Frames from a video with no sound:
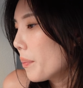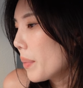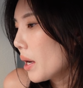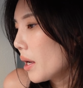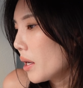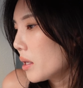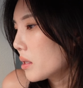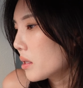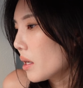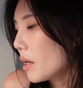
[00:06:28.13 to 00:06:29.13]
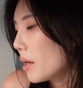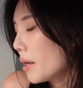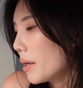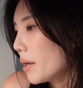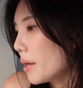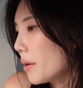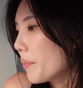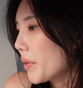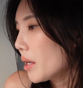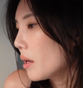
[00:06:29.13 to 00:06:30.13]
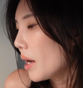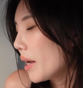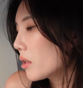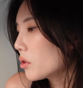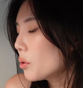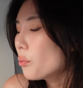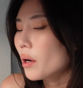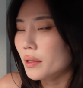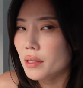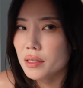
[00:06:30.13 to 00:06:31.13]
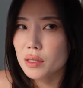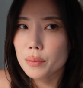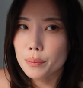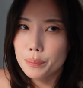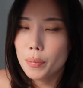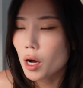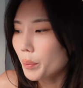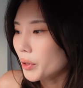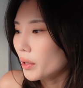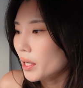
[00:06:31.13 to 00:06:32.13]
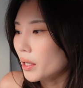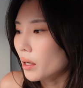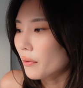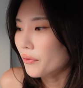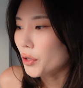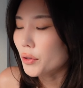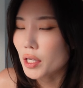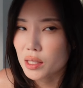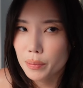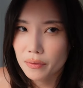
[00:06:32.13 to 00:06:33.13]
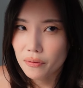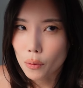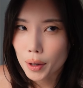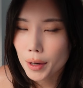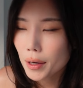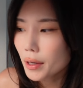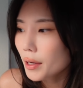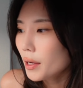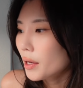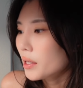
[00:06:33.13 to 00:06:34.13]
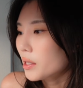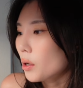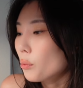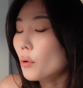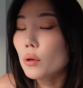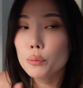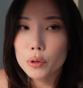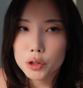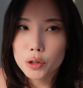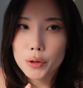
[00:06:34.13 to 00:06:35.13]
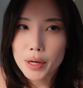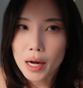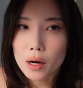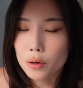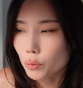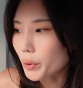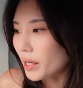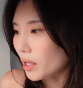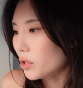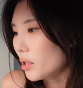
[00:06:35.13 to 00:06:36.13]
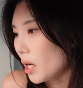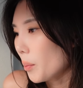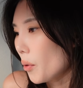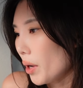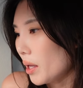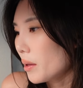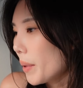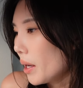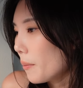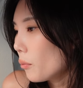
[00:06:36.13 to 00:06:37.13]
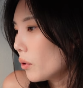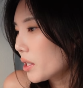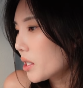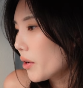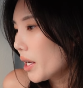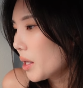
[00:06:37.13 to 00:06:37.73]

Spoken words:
but I actually want this to populate a few days before. So we'll show you how we get to that point, but we'll just go ahead